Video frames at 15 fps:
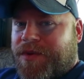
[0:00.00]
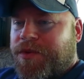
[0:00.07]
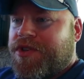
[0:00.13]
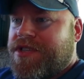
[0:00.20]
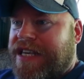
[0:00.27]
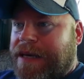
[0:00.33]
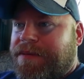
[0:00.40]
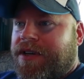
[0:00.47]
We'll
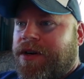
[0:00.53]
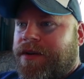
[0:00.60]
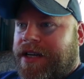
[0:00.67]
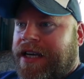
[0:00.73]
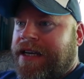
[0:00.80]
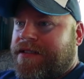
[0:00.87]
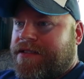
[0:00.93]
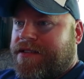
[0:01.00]
just keep going
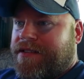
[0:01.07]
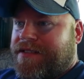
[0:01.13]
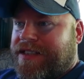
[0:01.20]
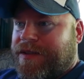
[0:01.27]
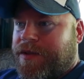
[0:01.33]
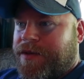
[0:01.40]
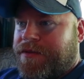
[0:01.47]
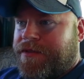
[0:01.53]
east and
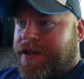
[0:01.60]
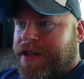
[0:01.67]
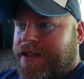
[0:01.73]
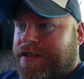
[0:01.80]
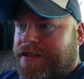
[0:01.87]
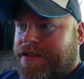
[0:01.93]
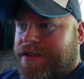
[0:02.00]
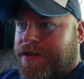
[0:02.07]
see what we find.
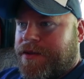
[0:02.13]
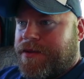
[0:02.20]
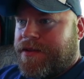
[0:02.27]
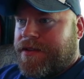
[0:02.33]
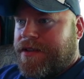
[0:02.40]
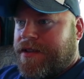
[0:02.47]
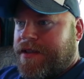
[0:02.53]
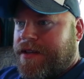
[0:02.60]
So,
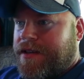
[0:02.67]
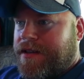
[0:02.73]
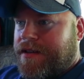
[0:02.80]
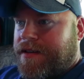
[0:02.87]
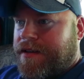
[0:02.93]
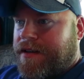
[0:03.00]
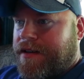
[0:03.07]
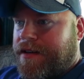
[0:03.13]

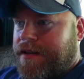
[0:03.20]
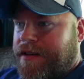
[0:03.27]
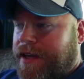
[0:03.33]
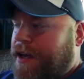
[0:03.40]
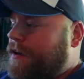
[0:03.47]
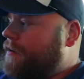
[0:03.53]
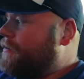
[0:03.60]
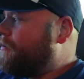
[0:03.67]
yeah.